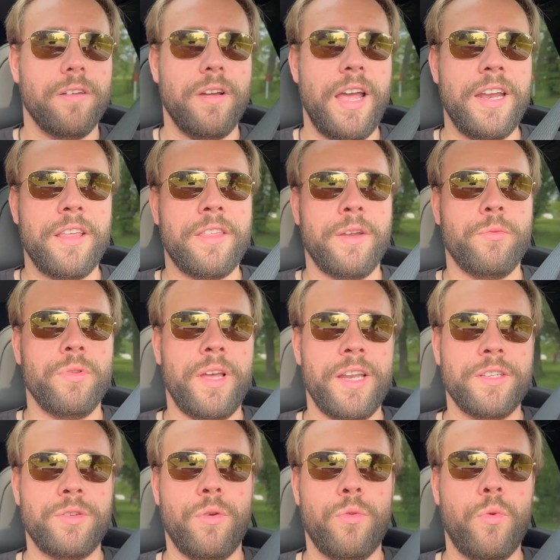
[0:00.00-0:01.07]
anything
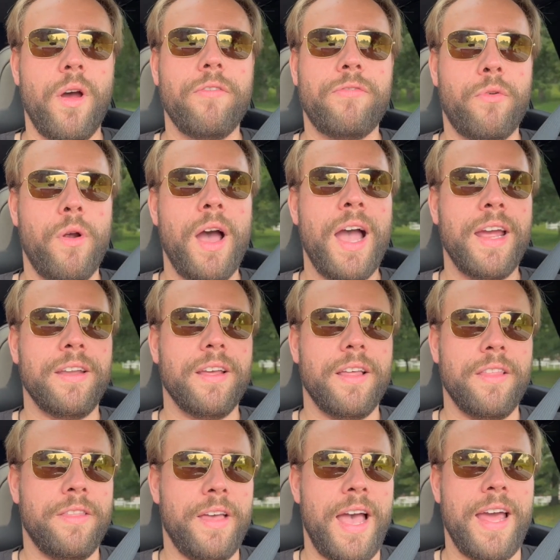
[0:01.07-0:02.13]
related to a rough ride
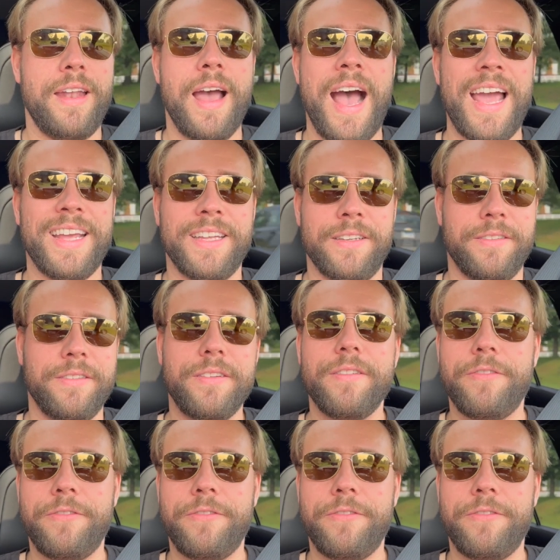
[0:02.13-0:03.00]
that I can